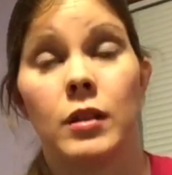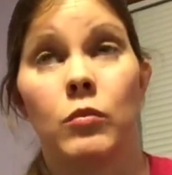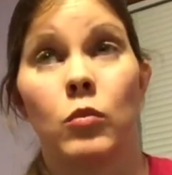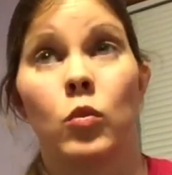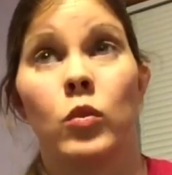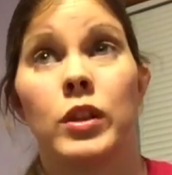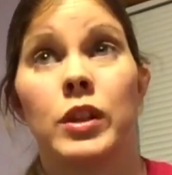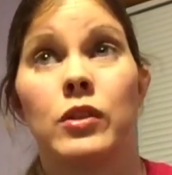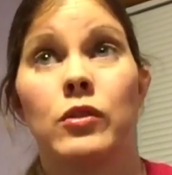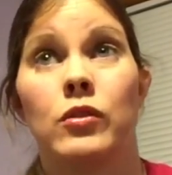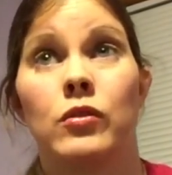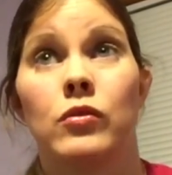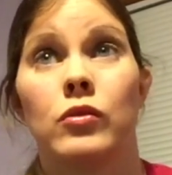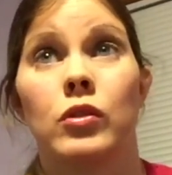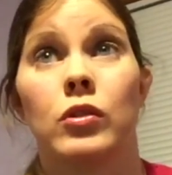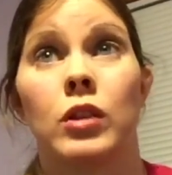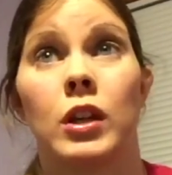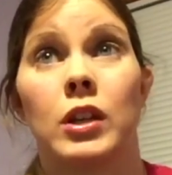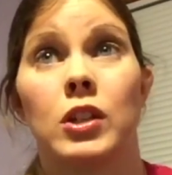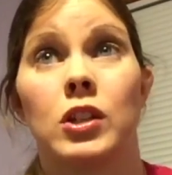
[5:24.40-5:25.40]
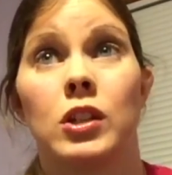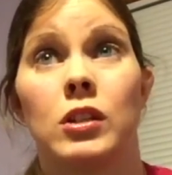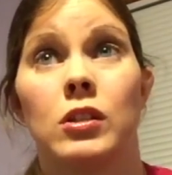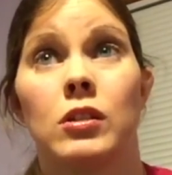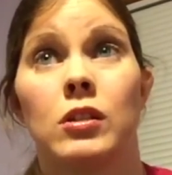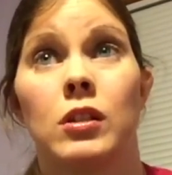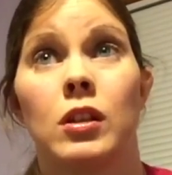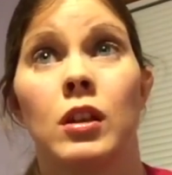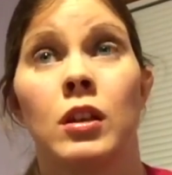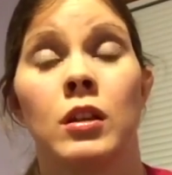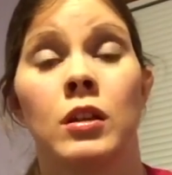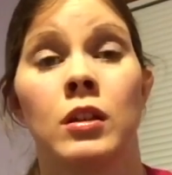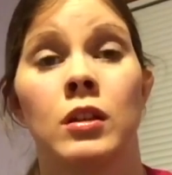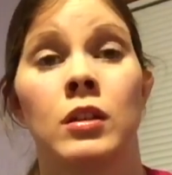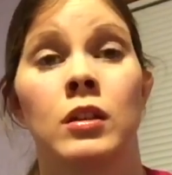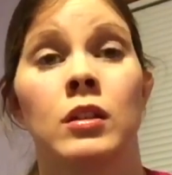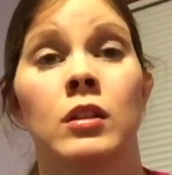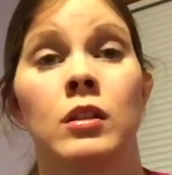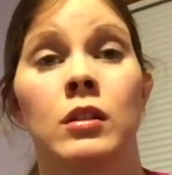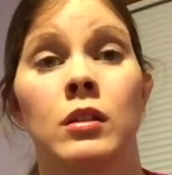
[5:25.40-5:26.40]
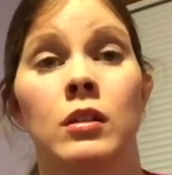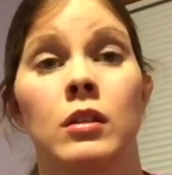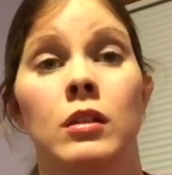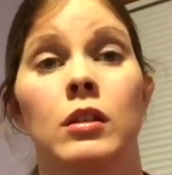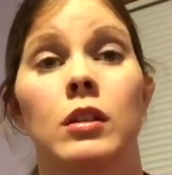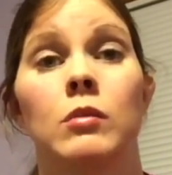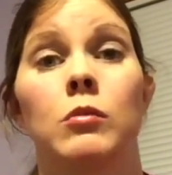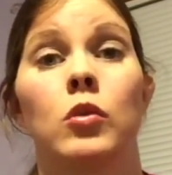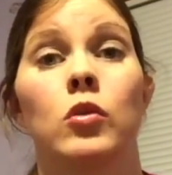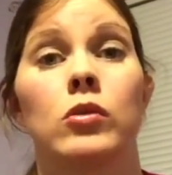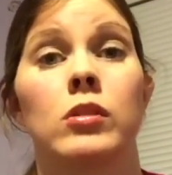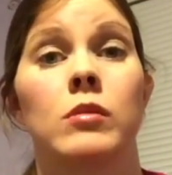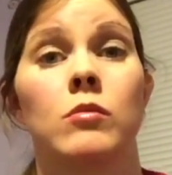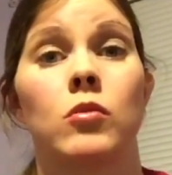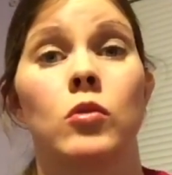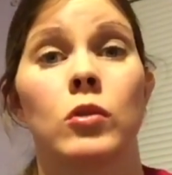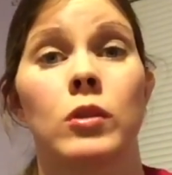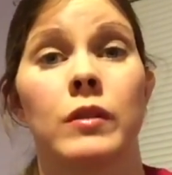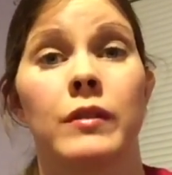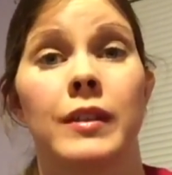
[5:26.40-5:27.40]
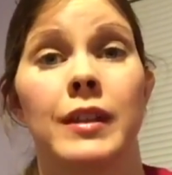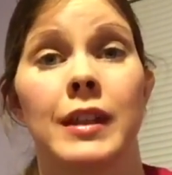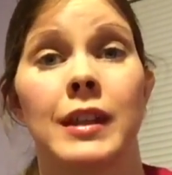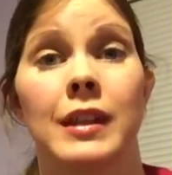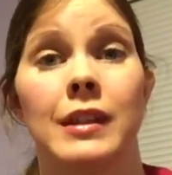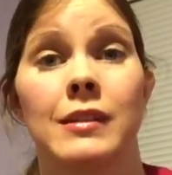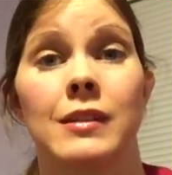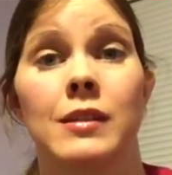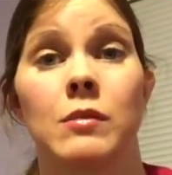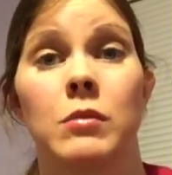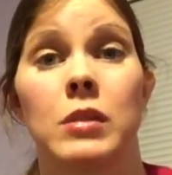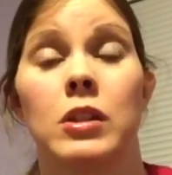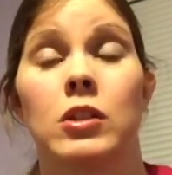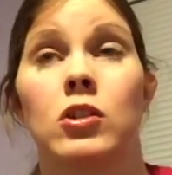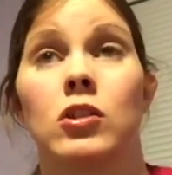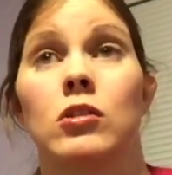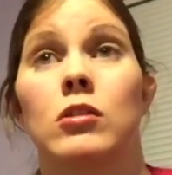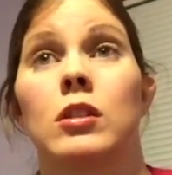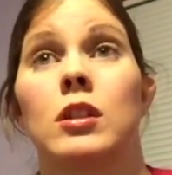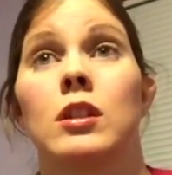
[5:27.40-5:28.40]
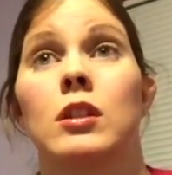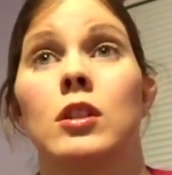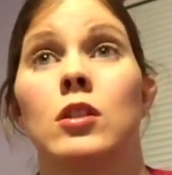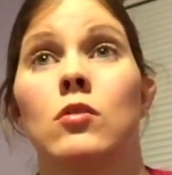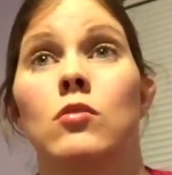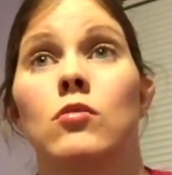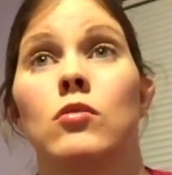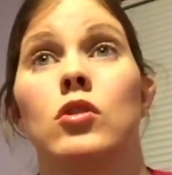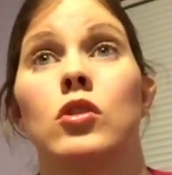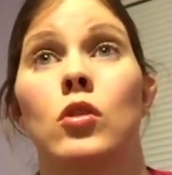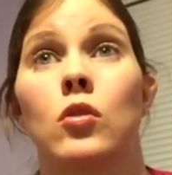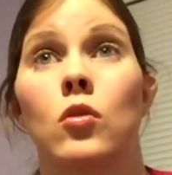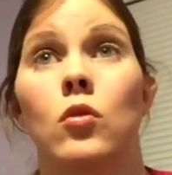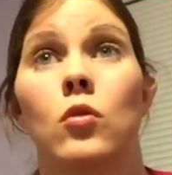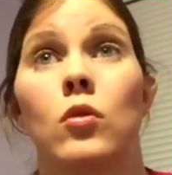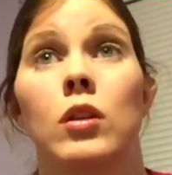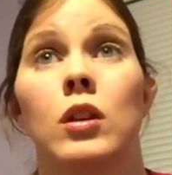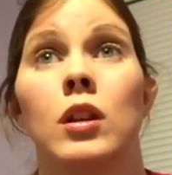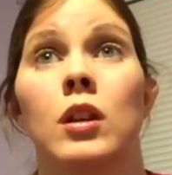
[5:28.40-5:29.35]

When you use crutches, the most important thing is to make sure that you don't